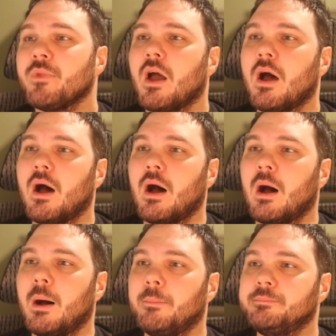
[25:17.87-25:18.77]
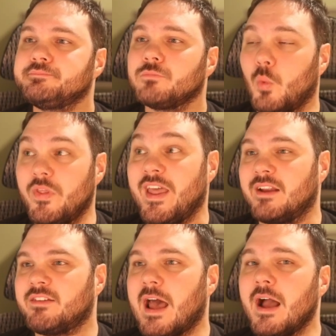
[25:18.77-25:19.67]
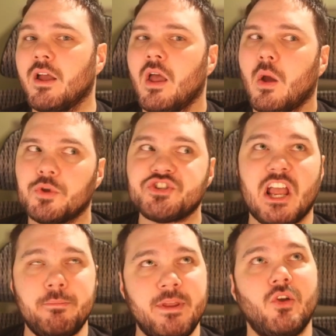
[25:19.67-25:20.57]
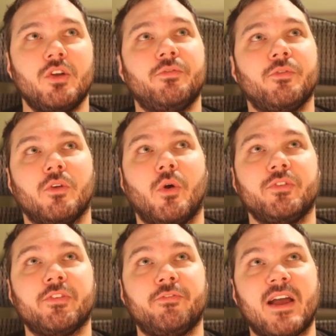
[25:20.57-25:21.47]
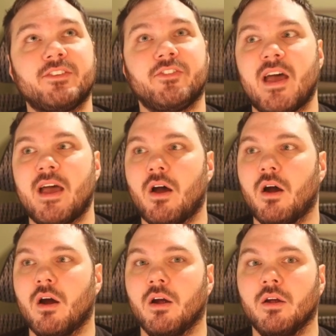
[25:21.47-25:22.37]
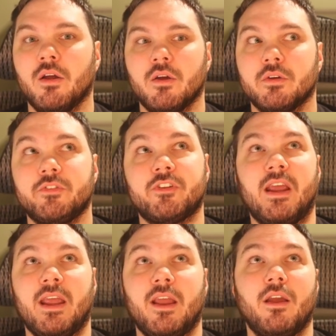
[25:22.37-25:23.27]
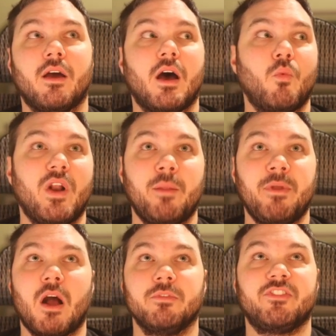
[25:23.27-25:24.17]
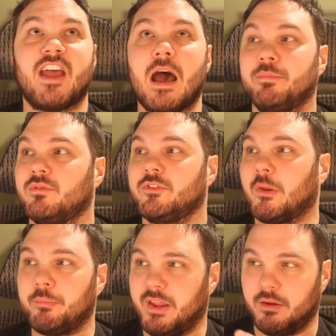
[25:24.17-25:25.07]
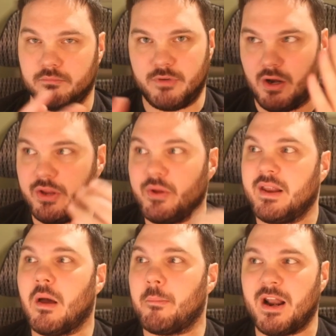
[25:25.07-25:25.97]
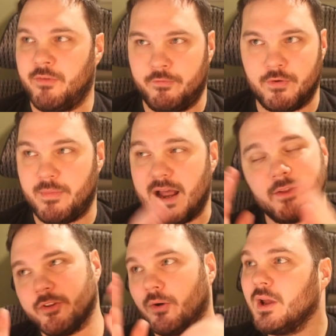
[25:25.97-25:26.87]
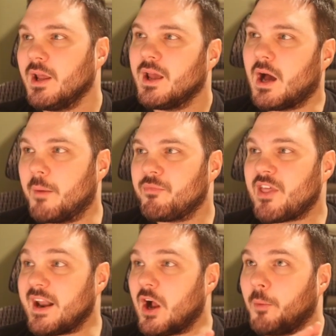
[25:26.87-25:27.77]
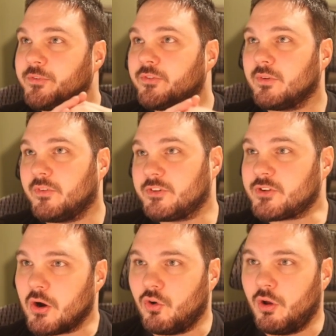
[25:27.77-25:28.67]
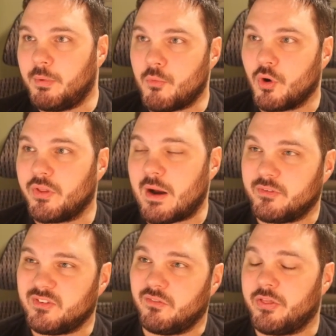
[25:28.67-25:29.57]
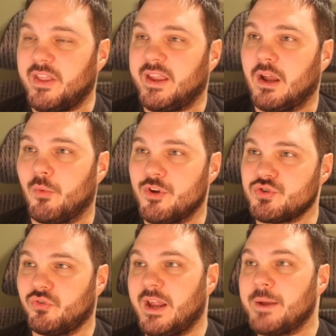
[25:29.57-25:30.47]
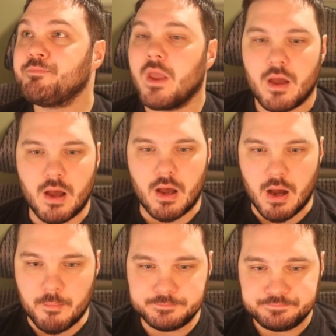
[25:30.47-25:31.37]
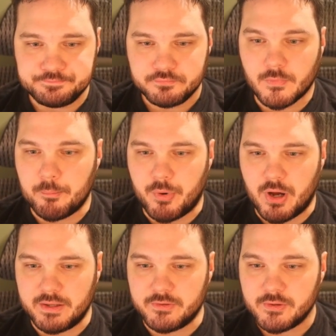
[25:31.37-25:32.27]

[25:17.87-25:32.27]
when they attack, which can be good for those effects that are saying when it becomes tapped, something, you get a benefit from that. So that helps this card a little bit more than I was even thinking originally. But